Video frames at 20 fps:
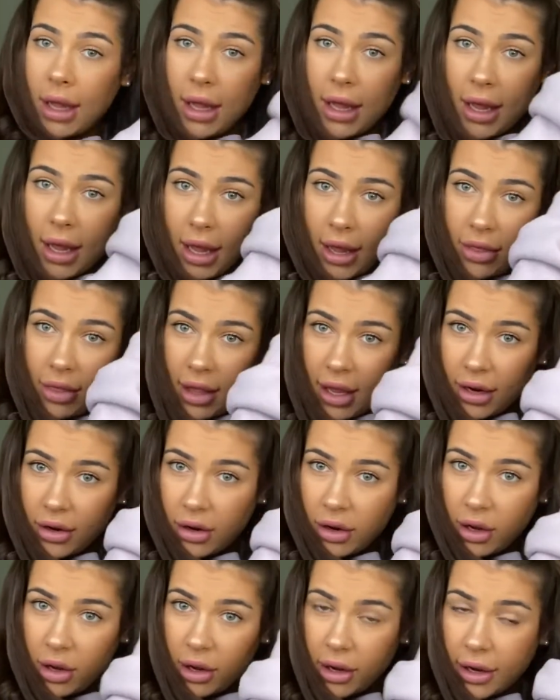and
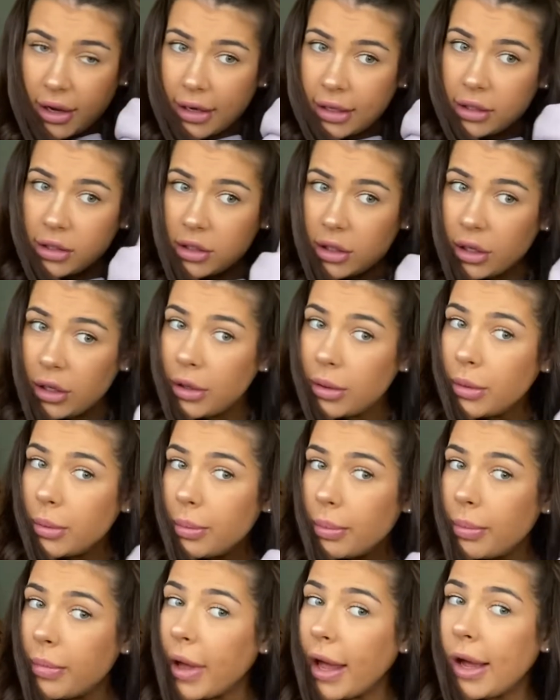then I do
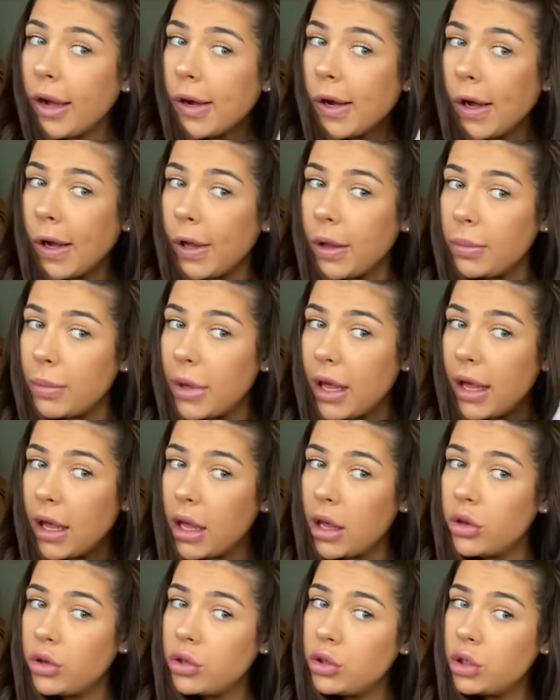back comb
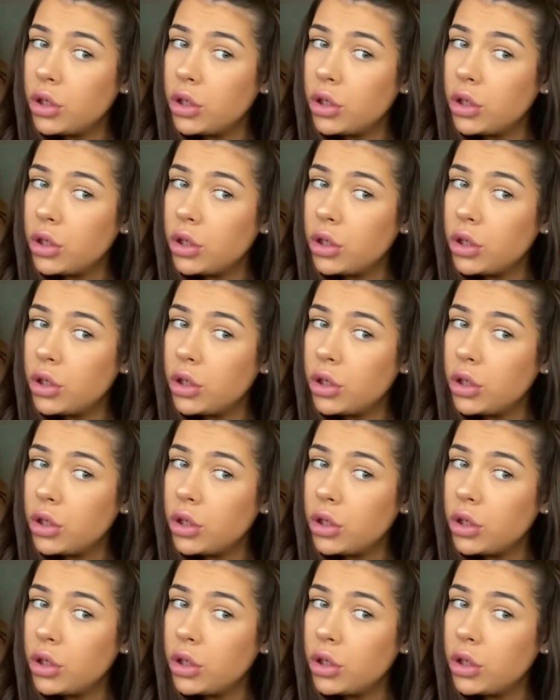it